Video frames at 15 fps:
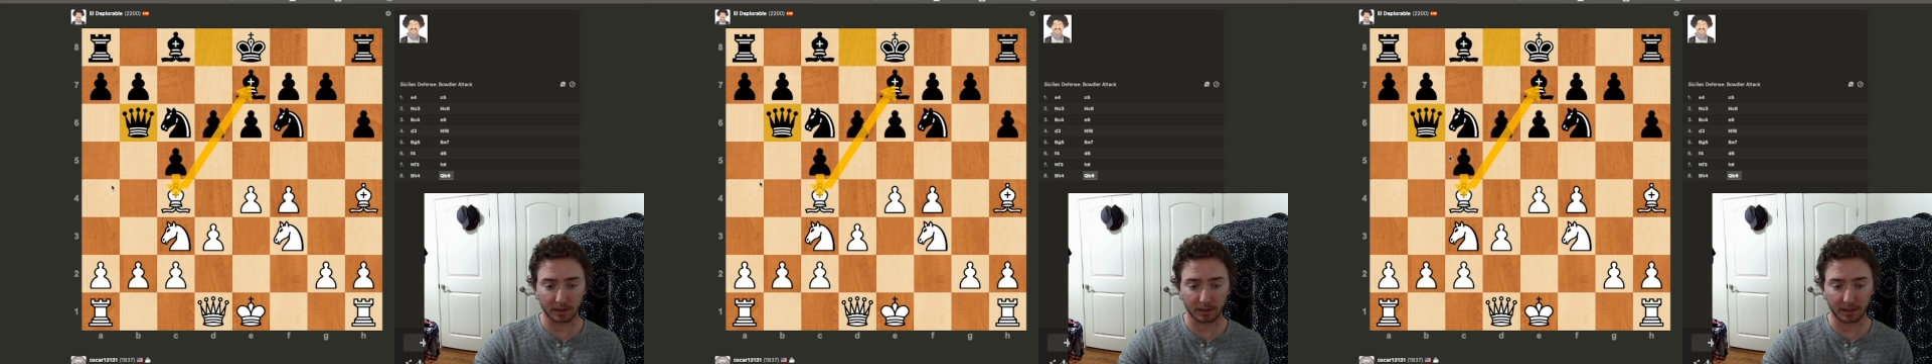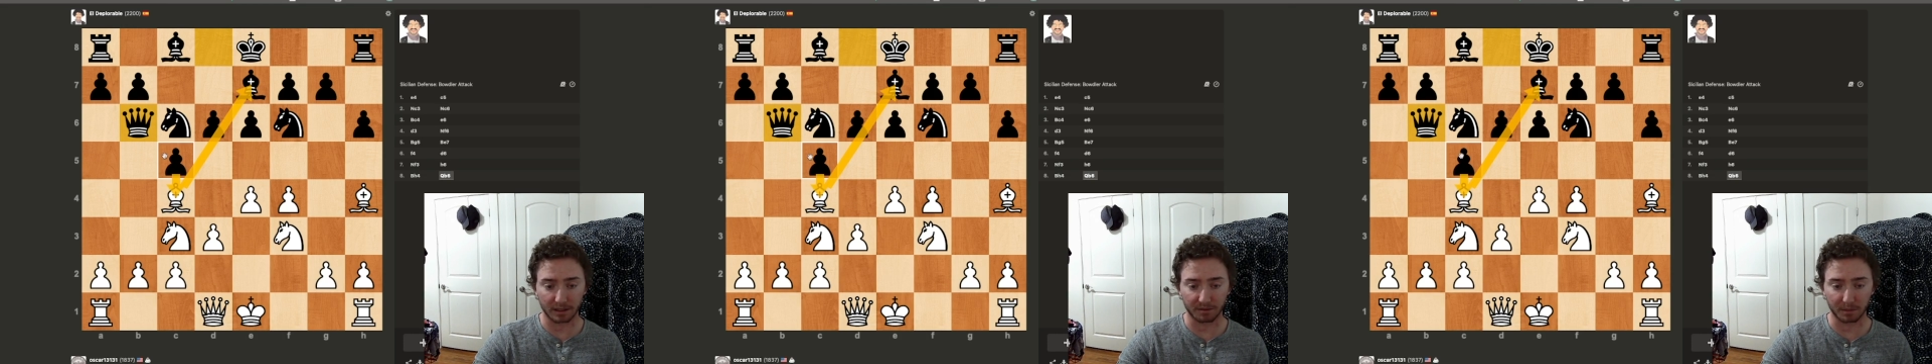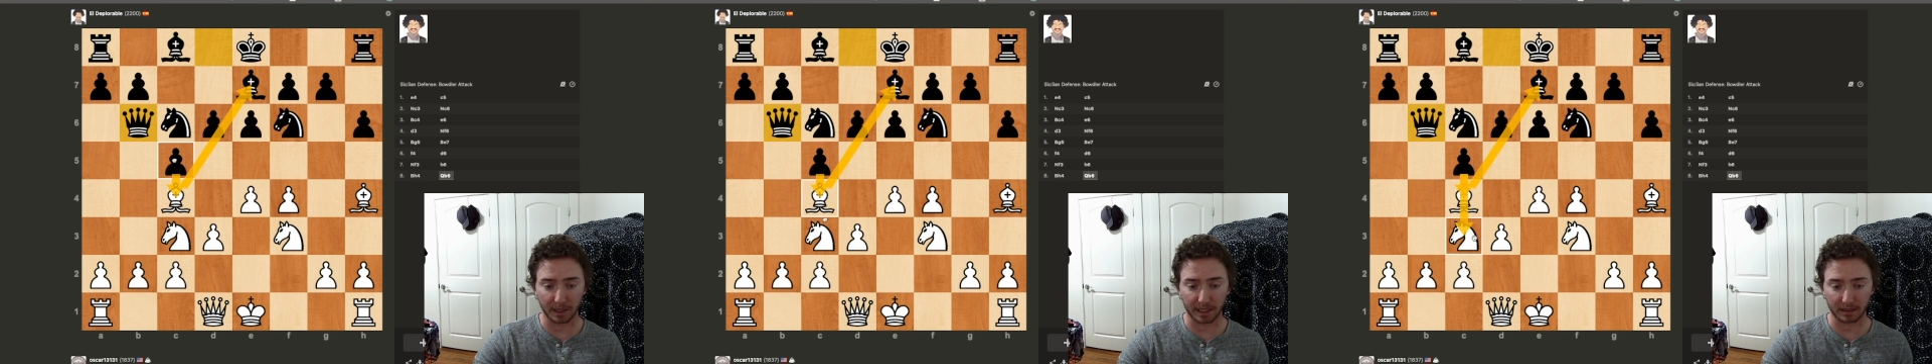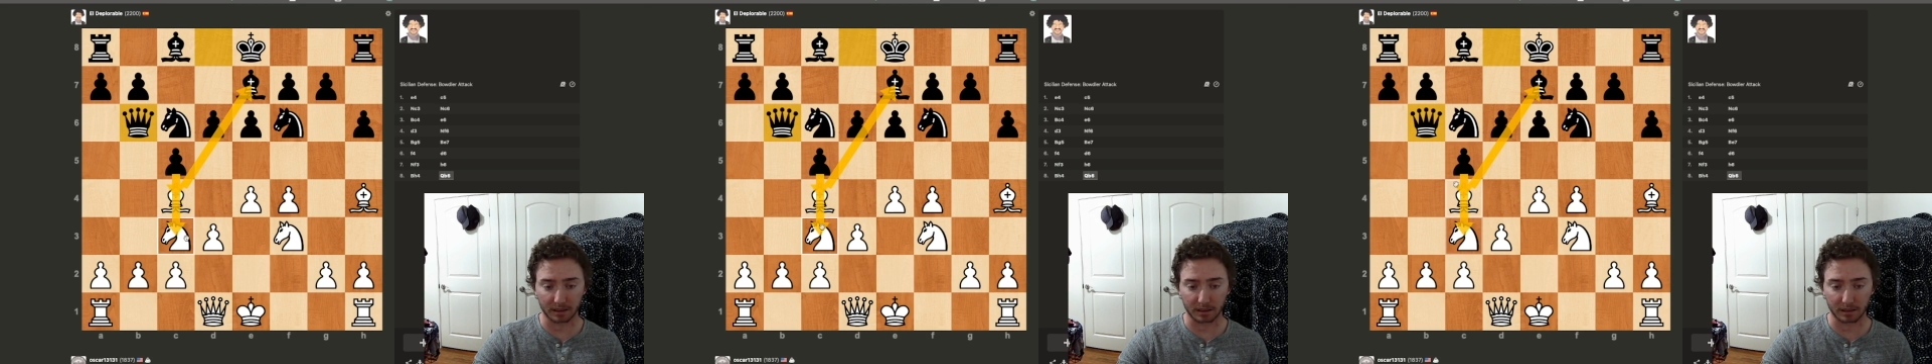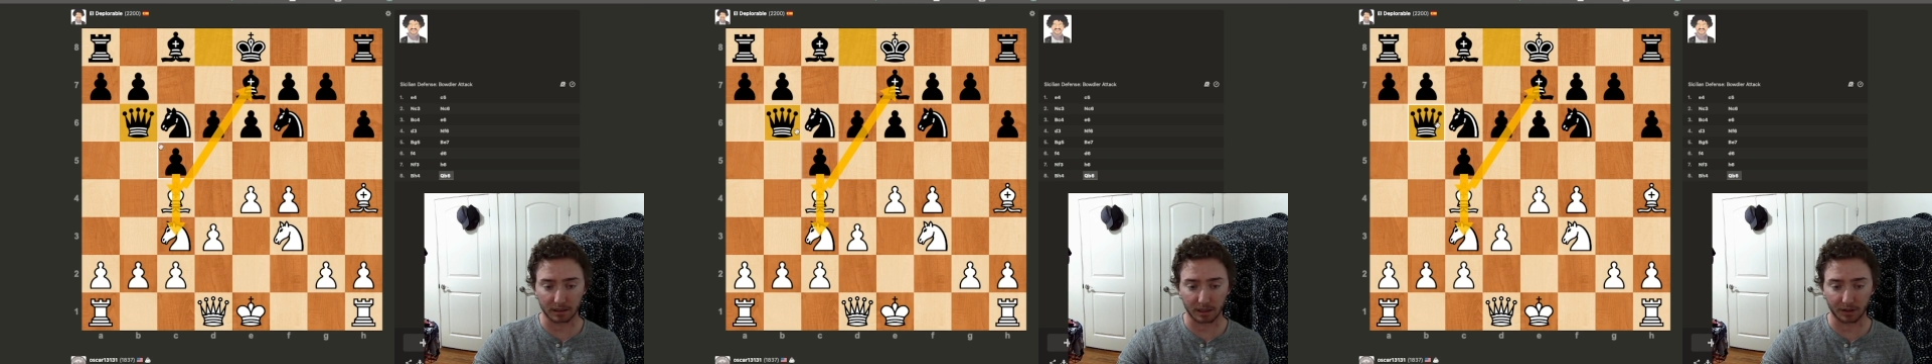give black the
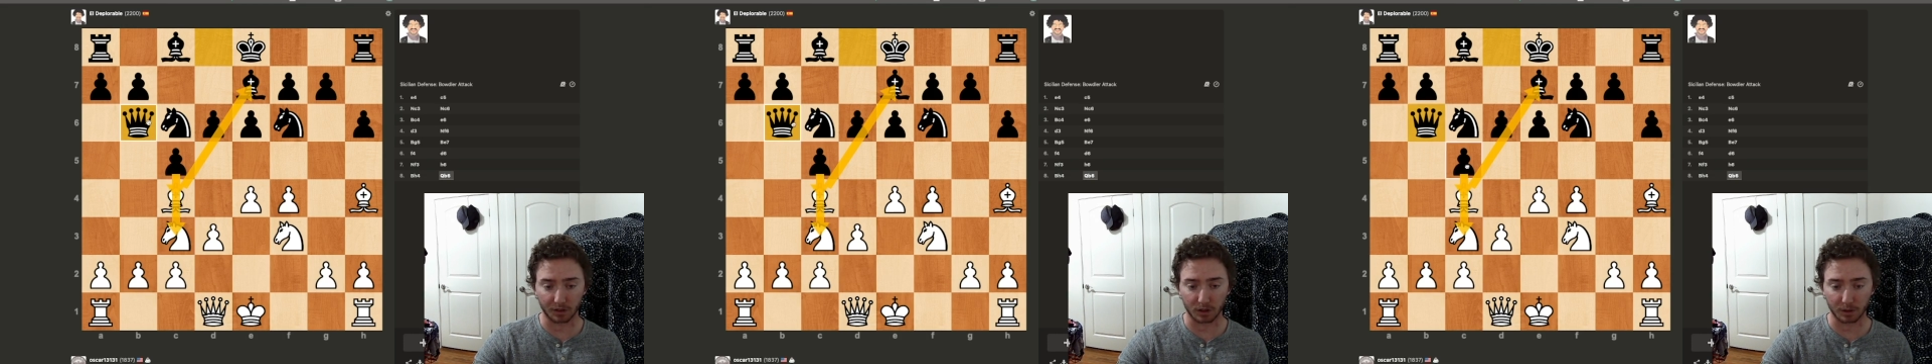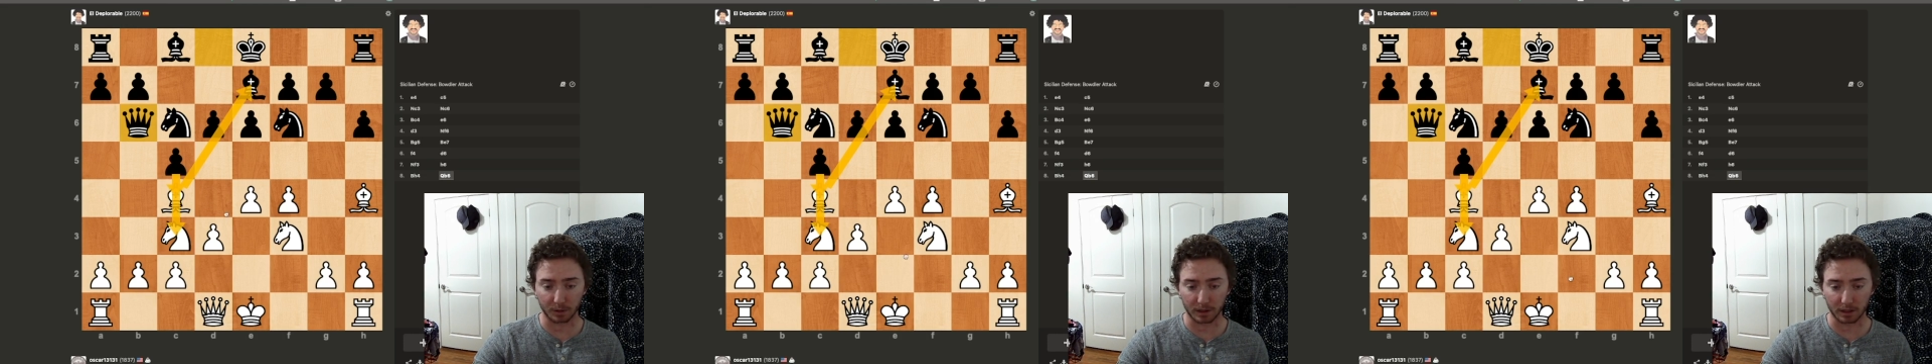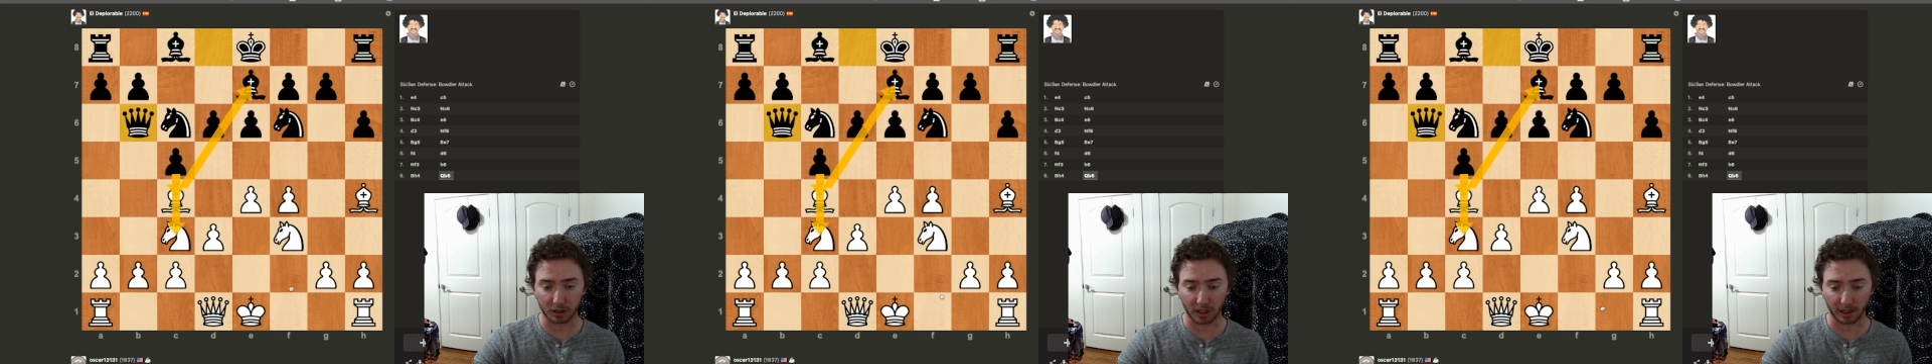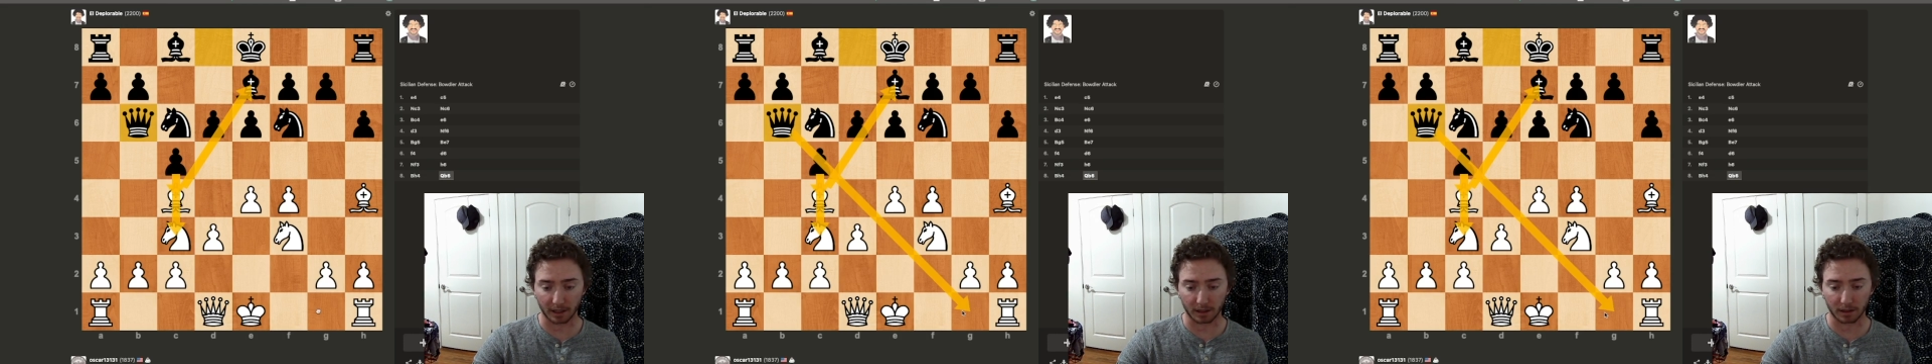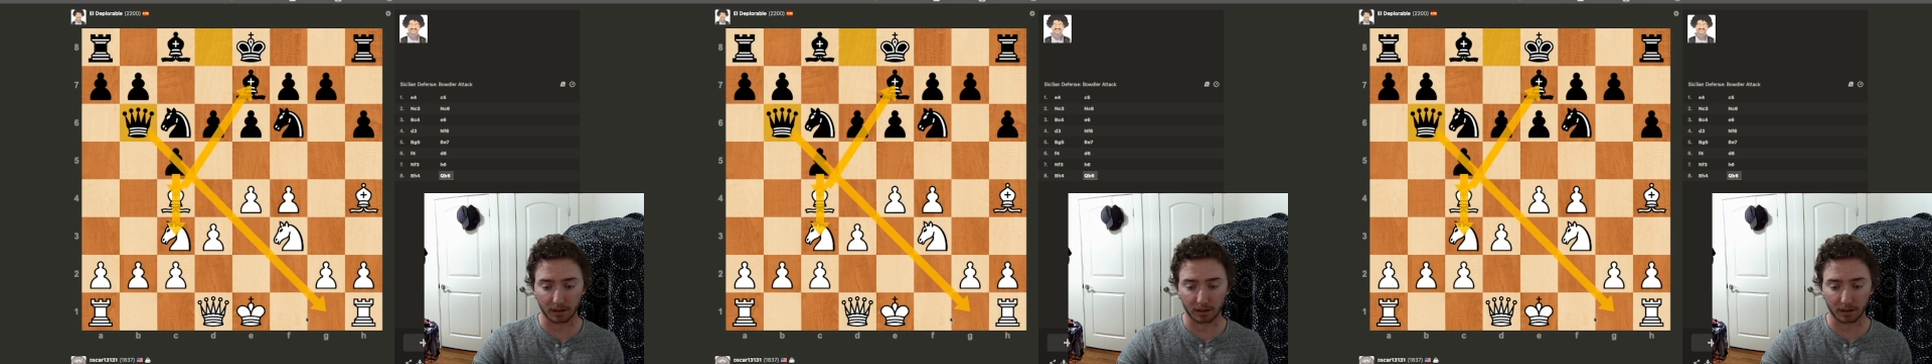discovery with a check.